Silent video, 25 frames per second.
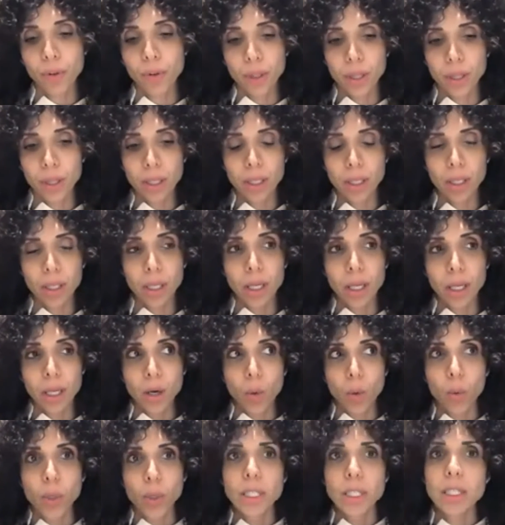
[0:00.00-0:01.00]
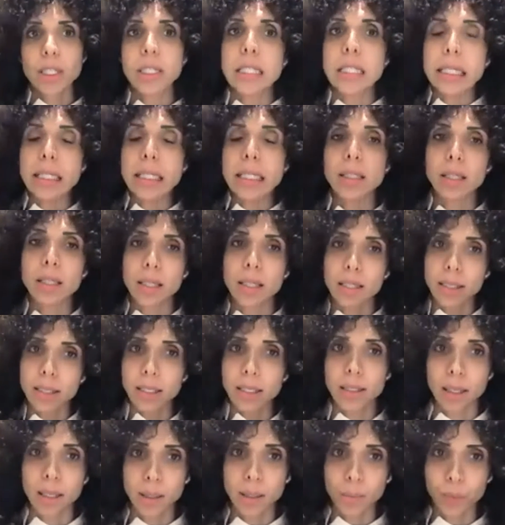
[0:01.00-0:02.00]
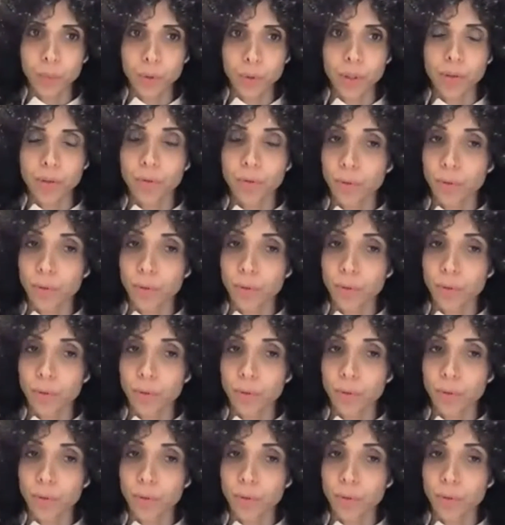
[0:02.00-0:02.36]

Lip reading: the what is needed as data input